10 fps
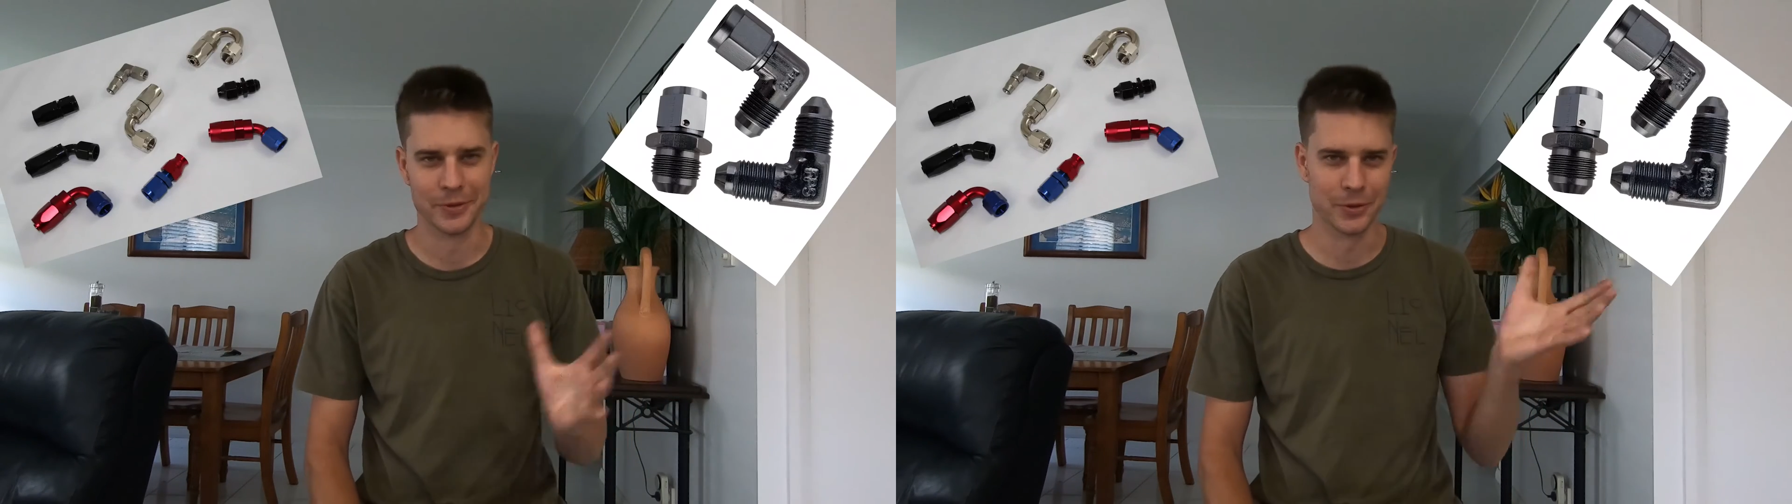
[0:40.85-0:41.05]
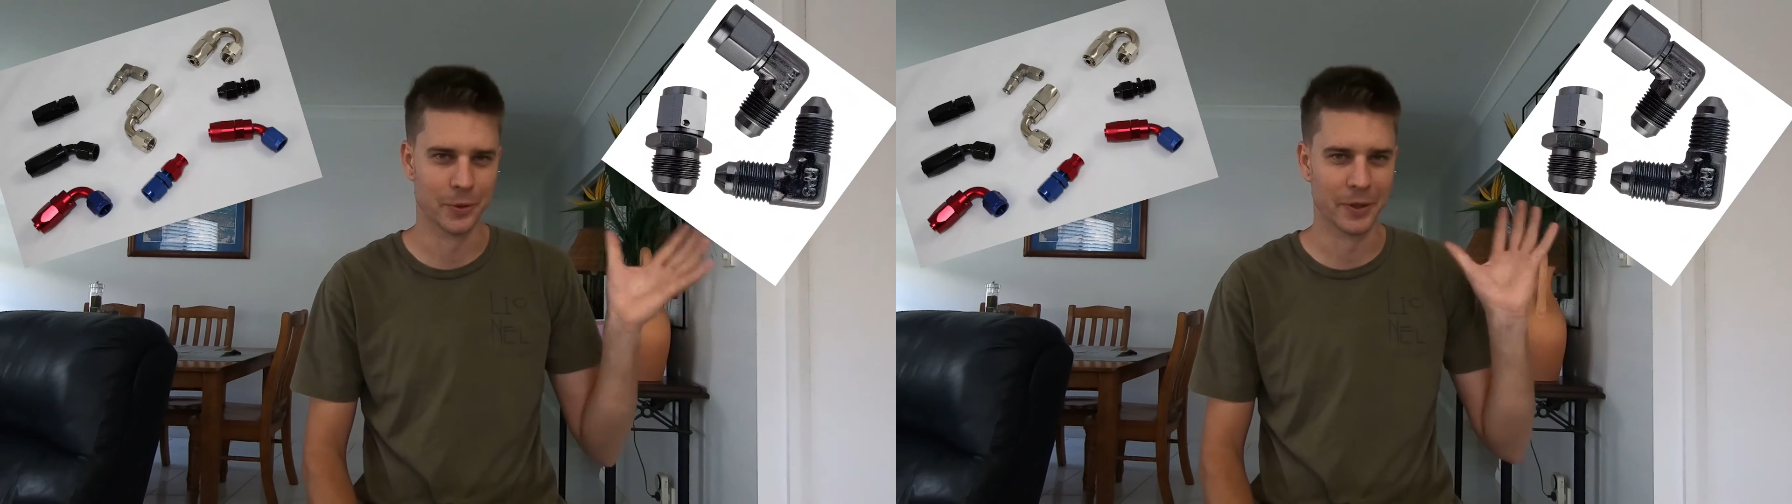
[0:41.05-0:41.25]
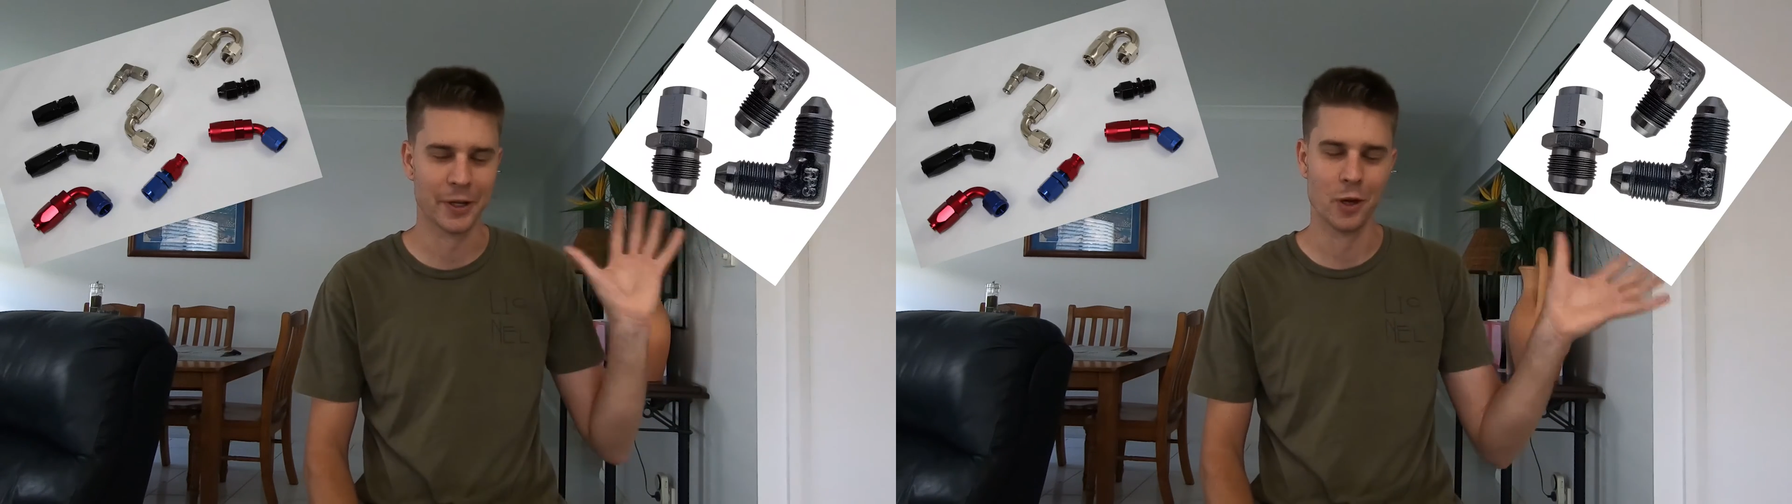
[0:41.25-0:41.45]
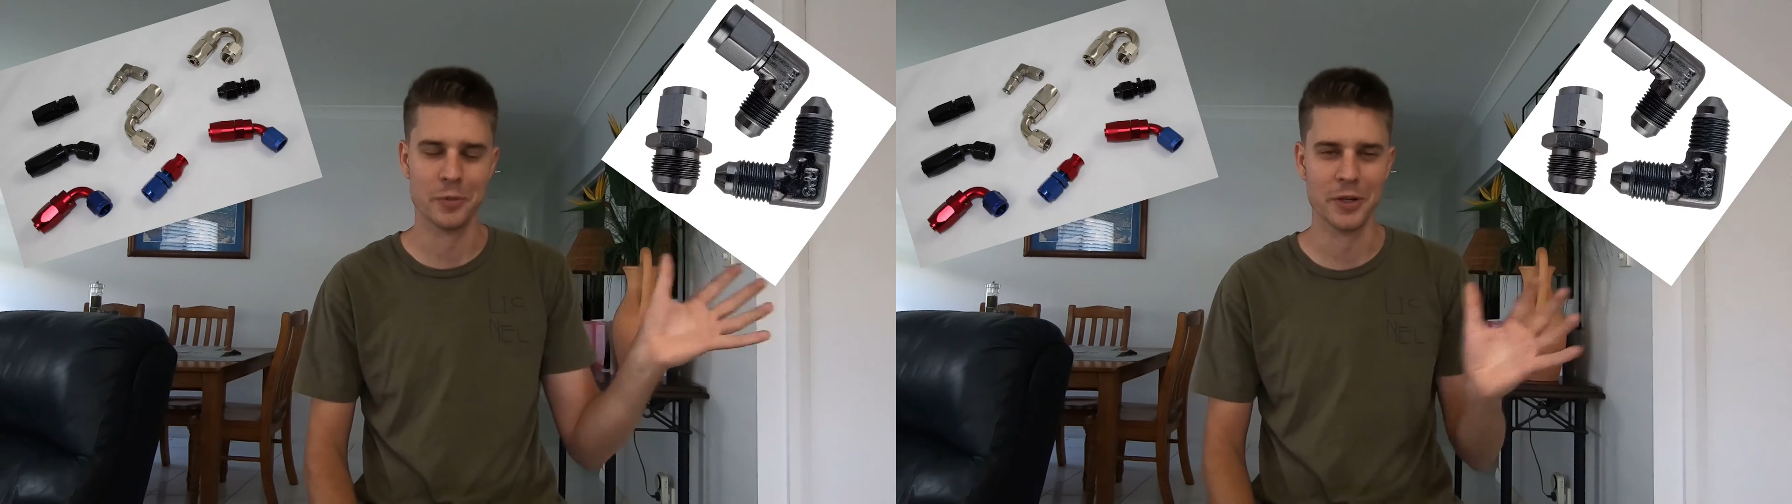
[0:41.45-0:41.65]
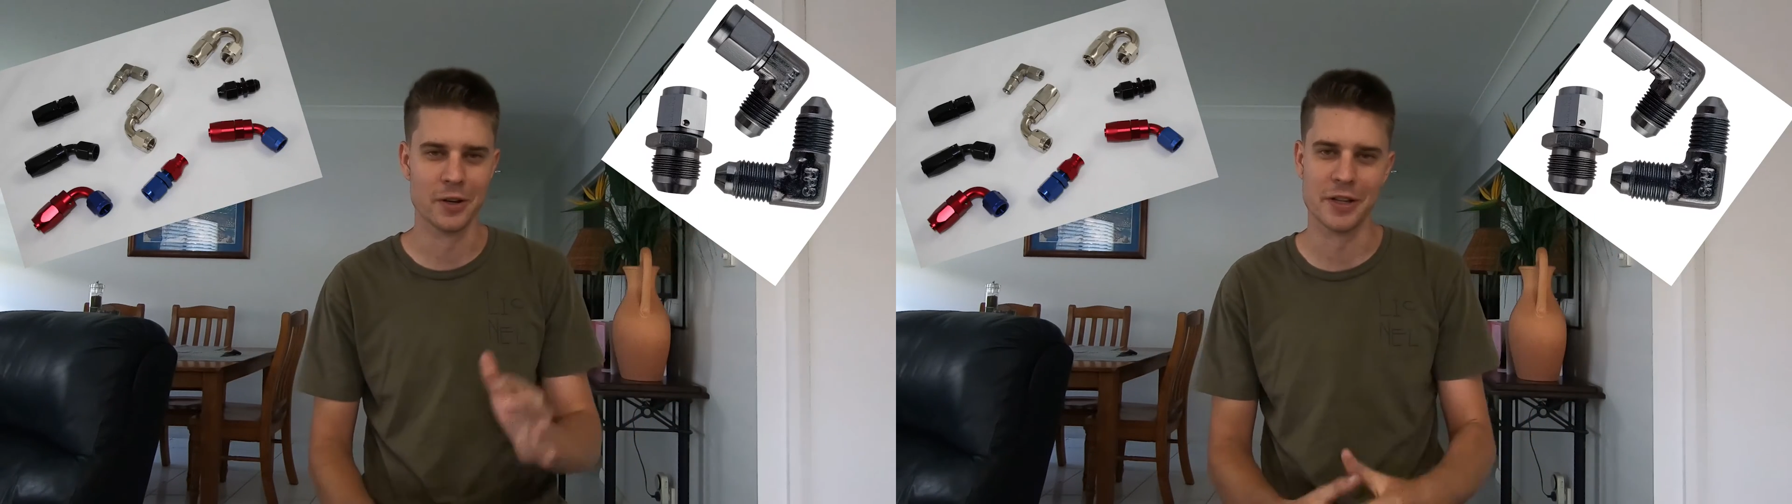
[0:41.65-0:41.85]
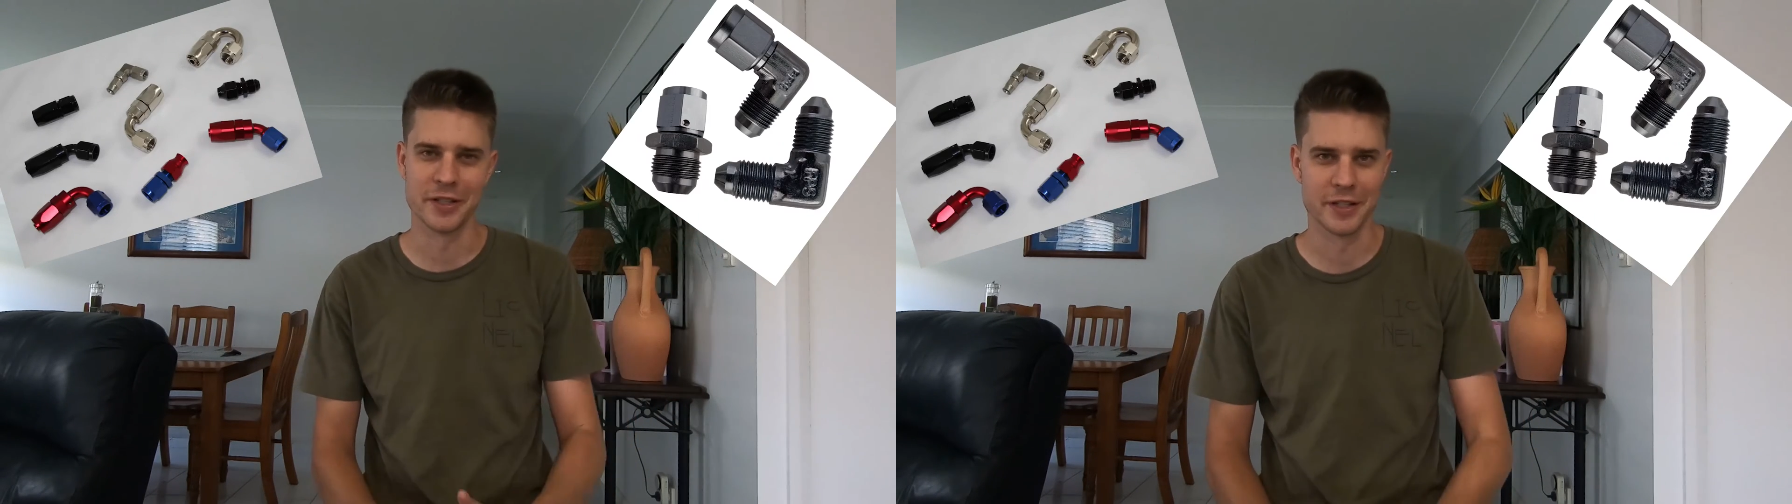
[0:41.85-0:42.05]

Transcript: sort of help you guys